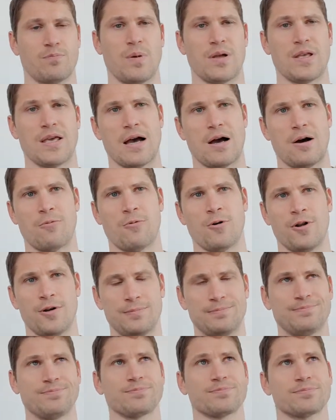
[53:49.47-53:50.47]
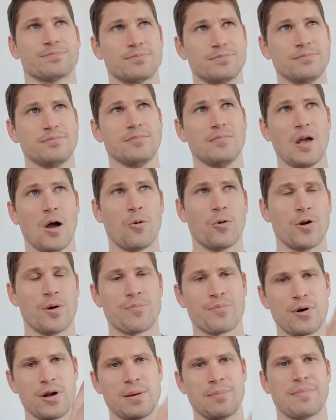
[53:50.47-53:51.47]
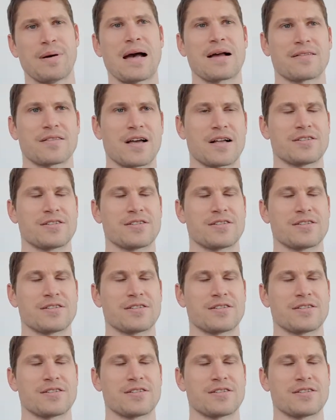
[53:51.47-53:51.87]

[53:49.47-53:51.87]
yeah, I want to bring back